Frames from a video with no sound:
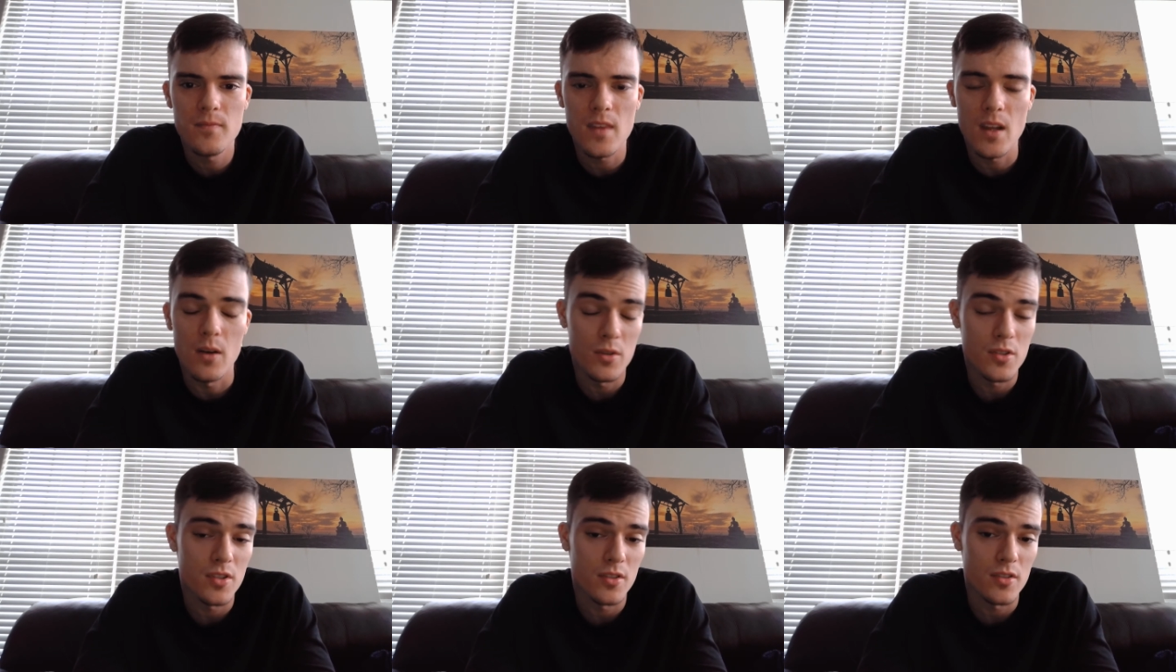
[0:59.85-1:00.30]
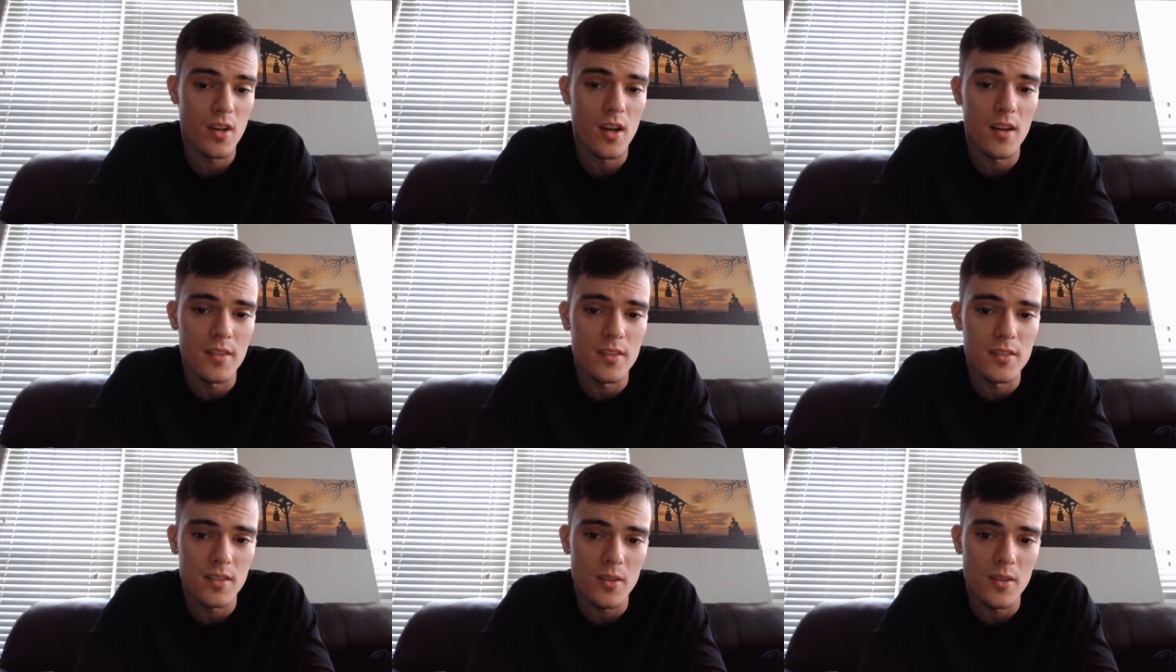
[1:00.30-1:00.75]
which is
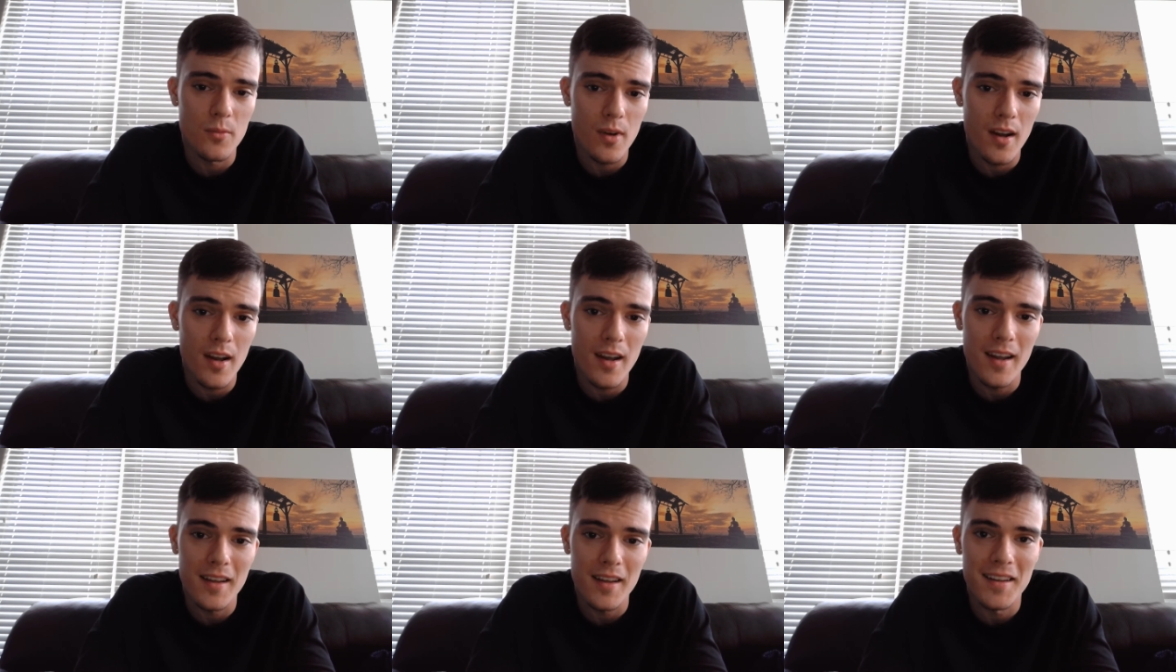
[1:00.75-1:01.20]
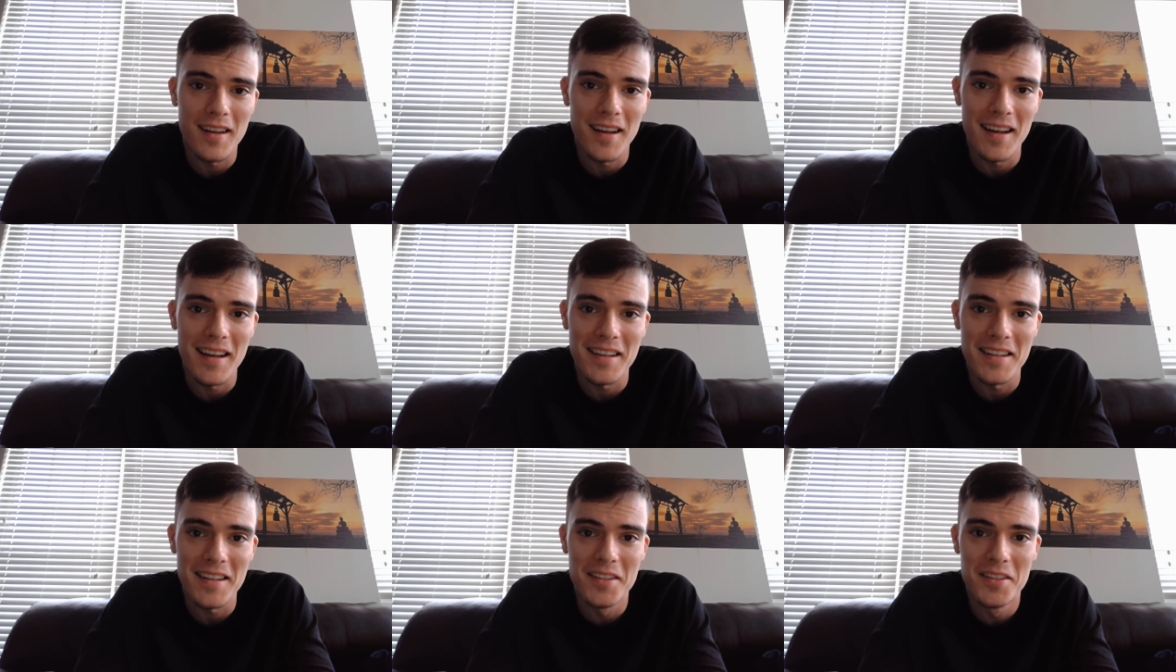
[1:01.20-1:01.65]
obviously why
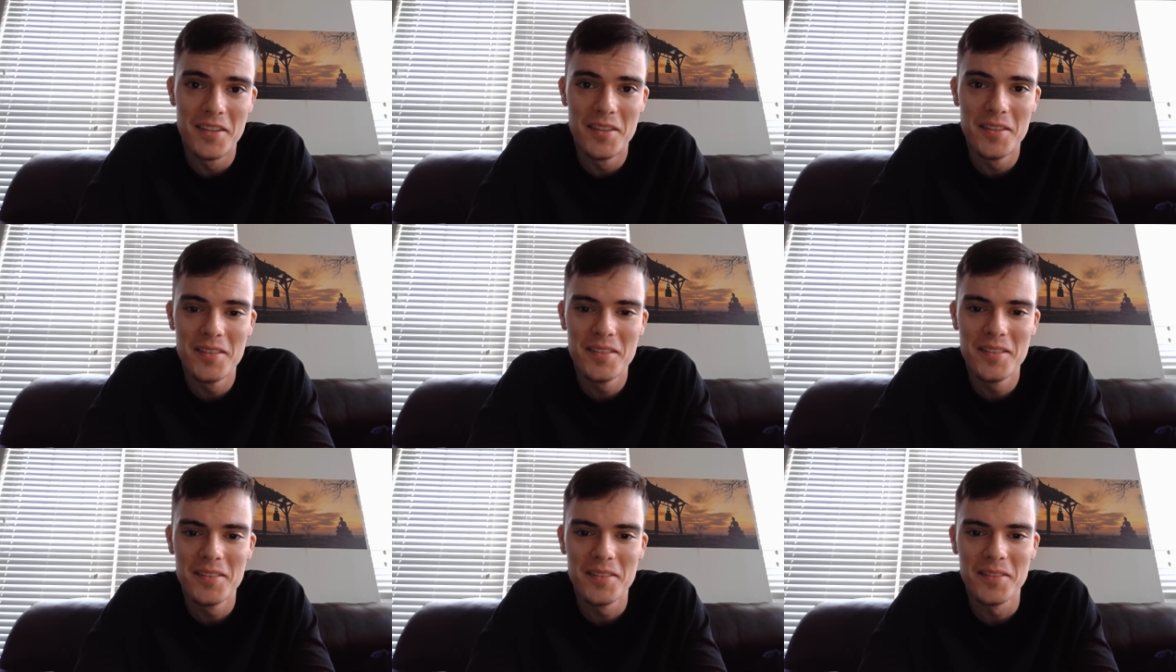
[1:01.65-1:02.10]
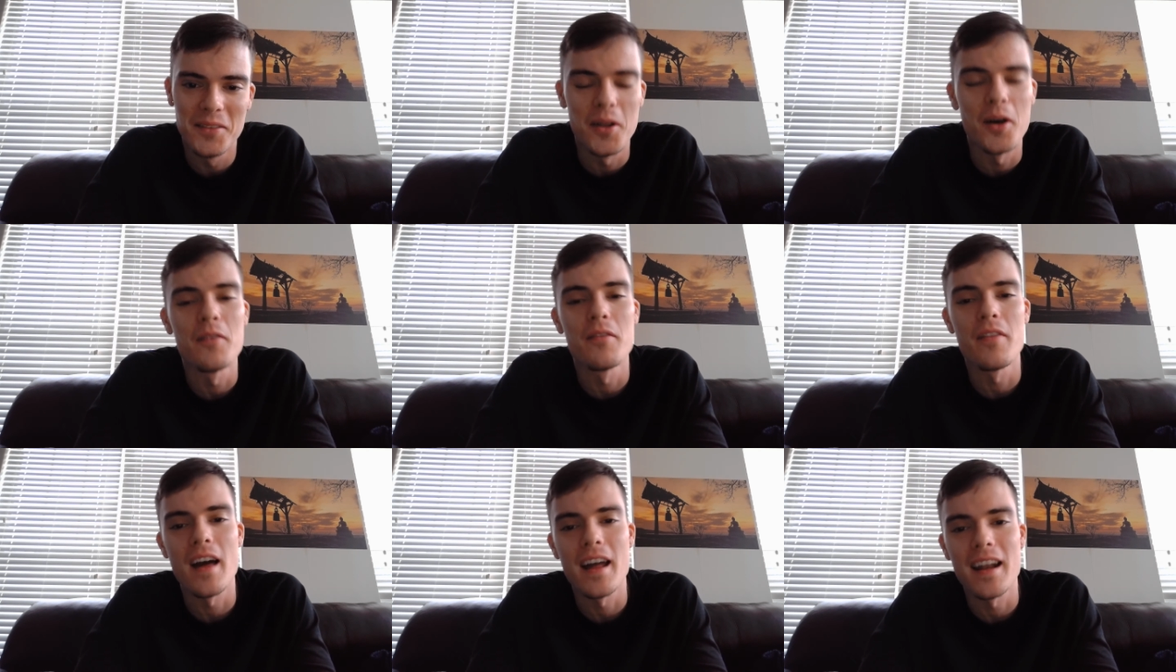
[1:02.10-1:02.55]
I
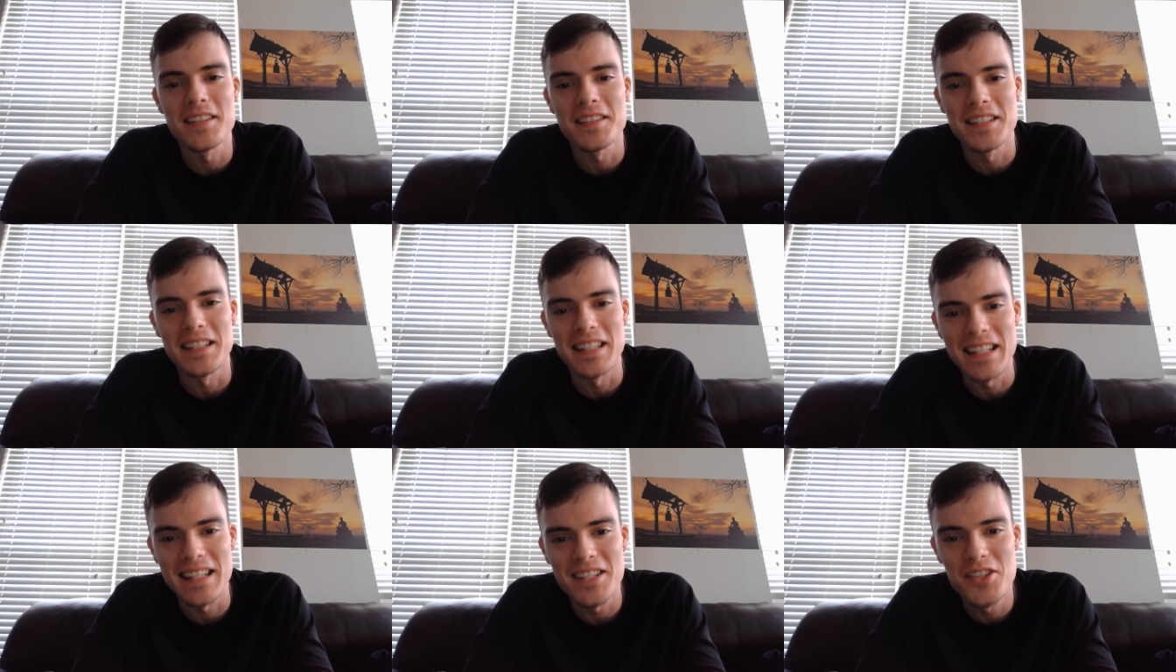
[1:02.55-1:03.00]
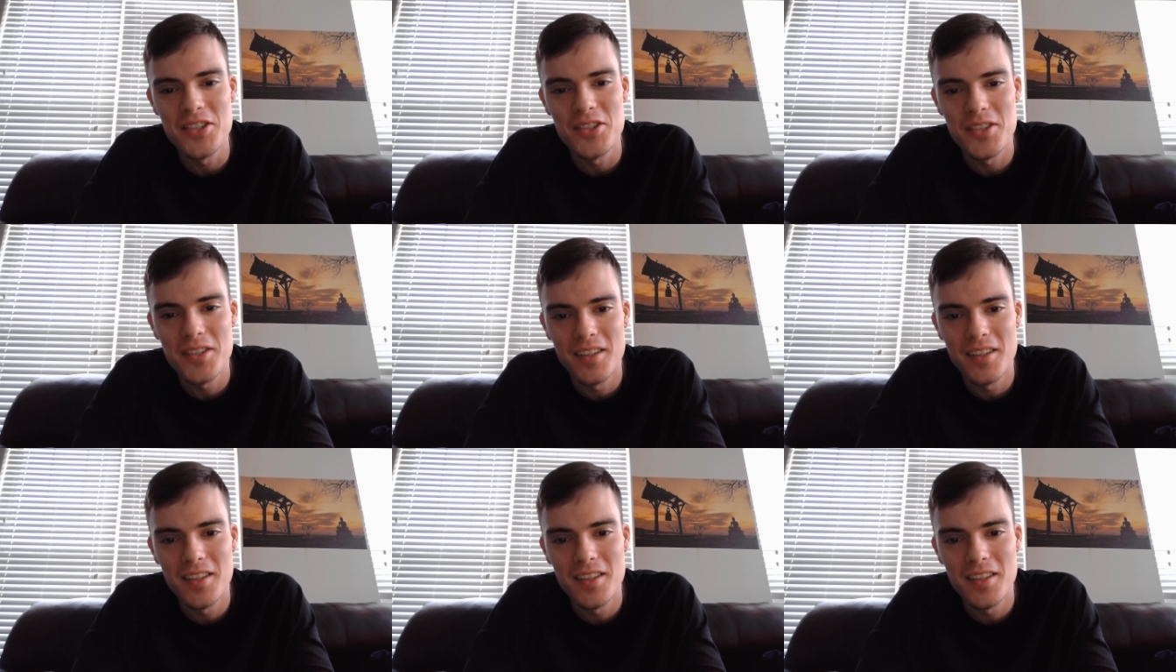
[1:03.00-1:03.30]
love that as a niche.